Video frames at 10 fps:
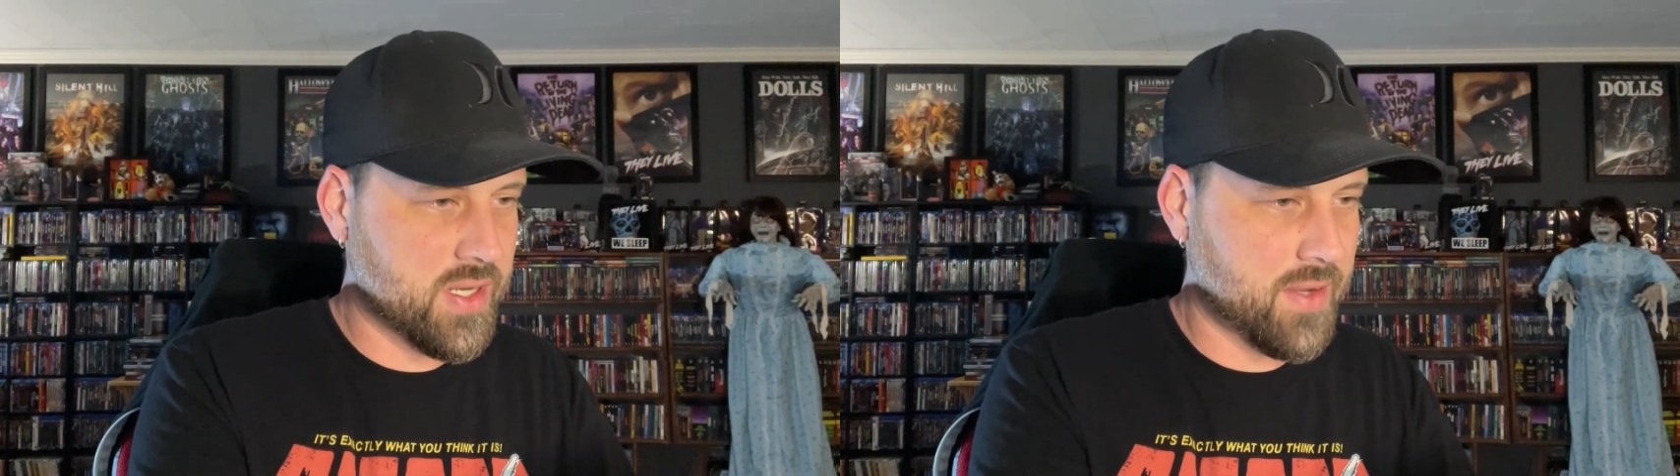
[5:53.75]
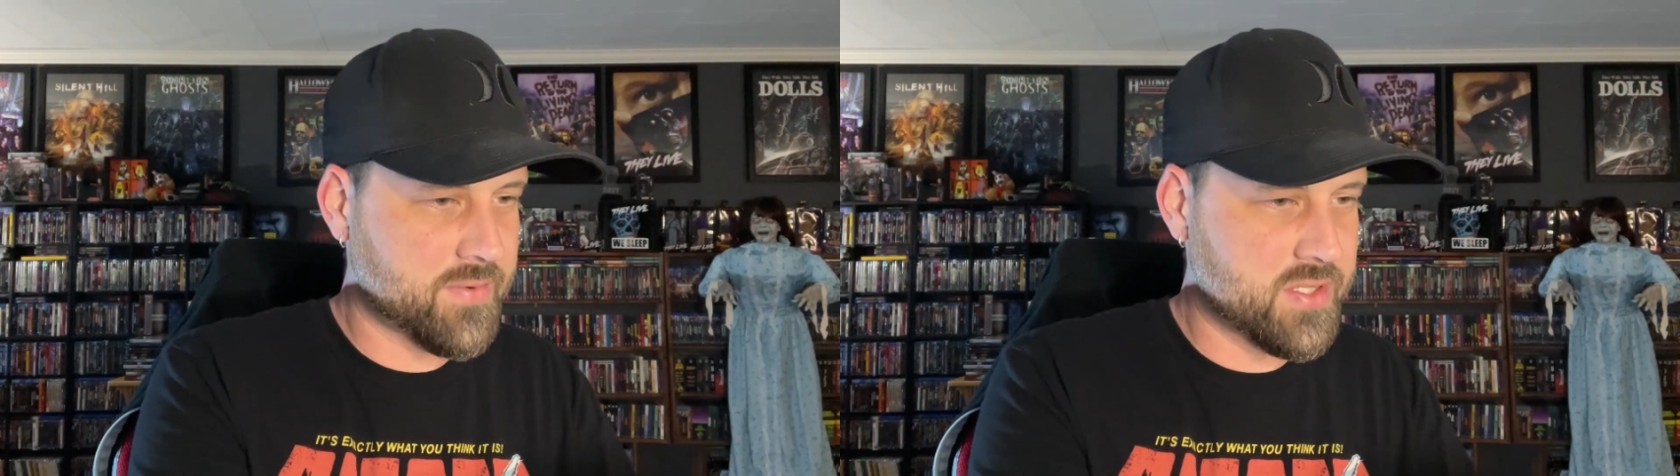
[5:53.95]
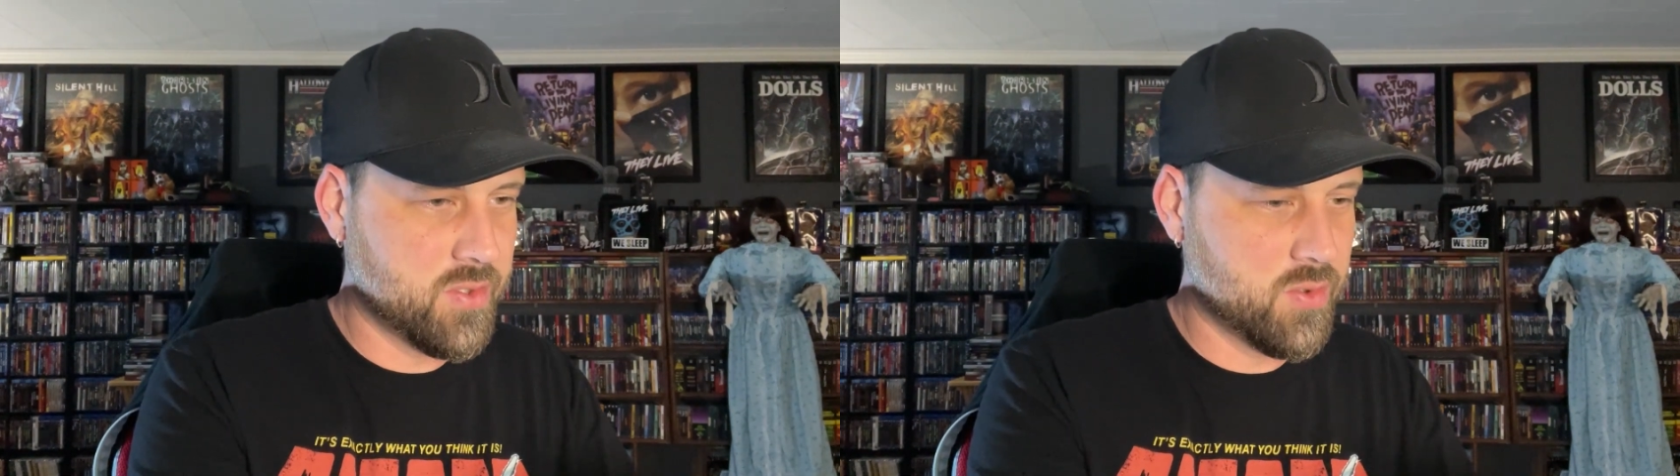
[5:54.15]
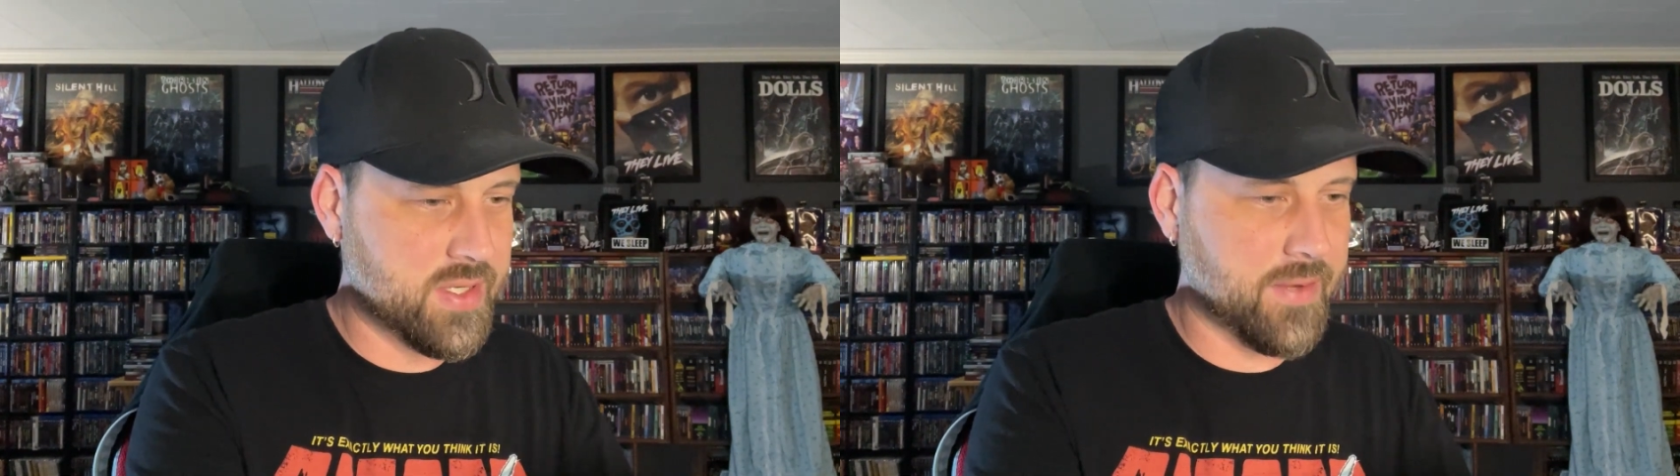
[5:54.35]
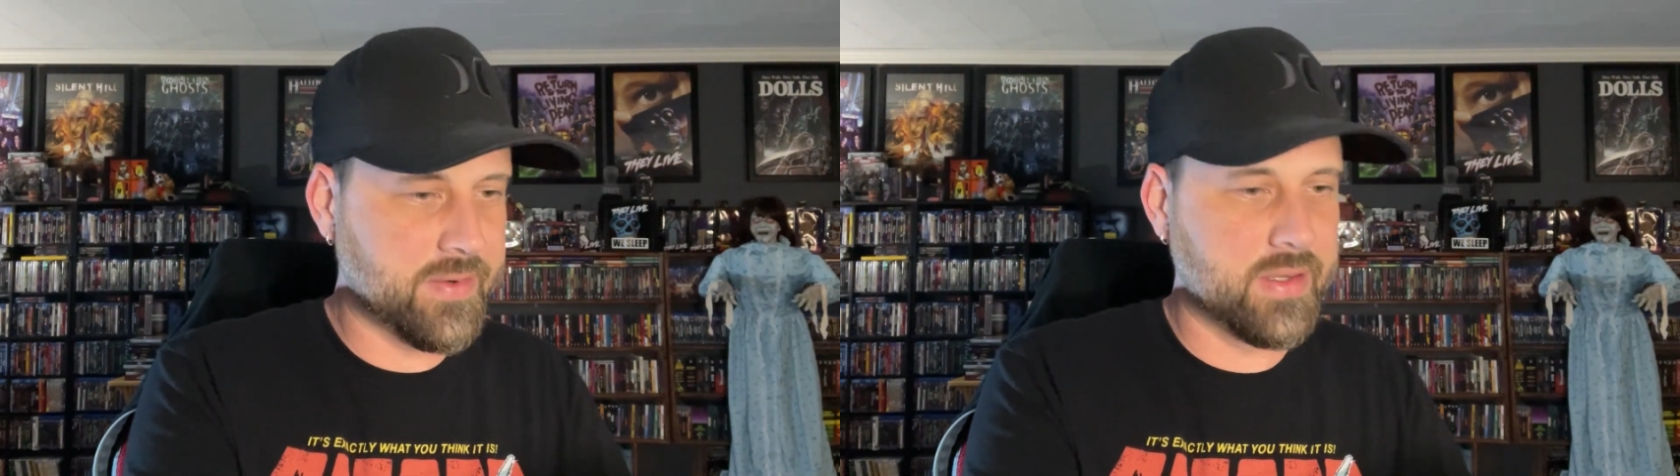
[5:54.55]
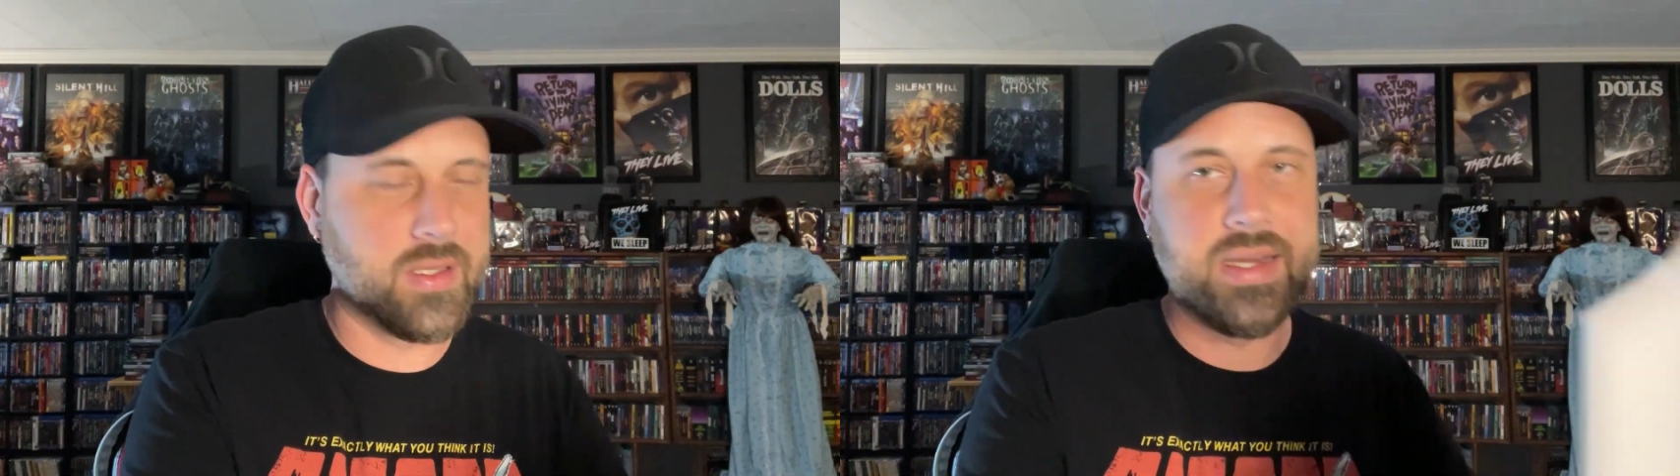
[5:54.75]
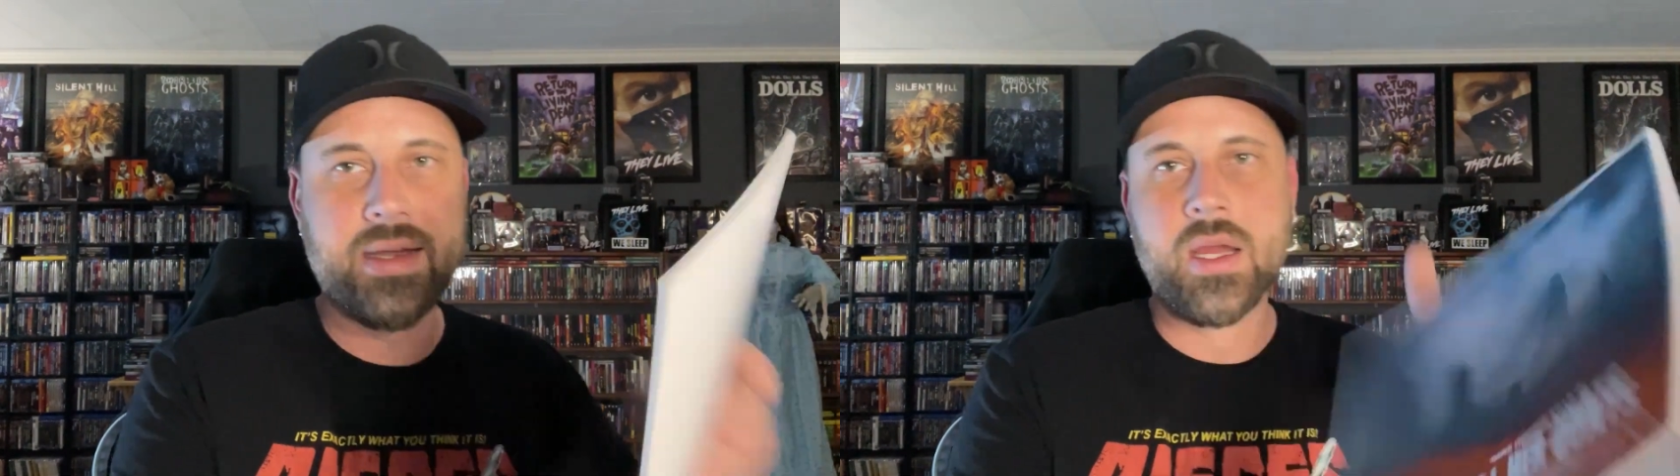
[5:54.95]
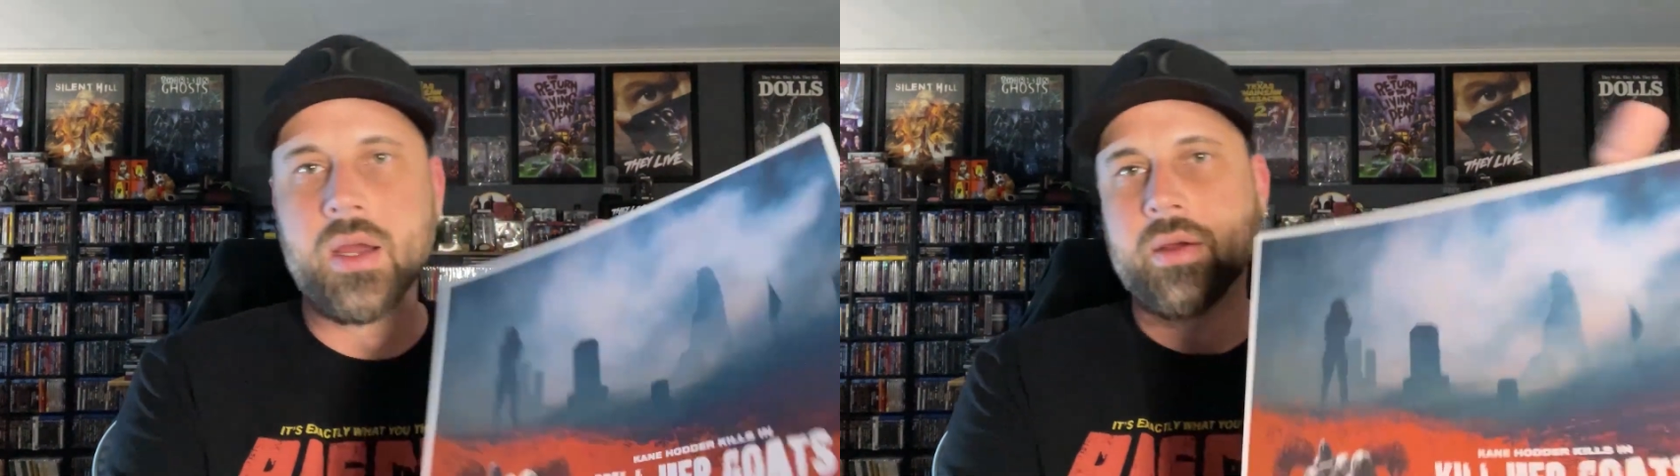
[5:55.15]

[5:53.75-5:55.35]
enough to definitely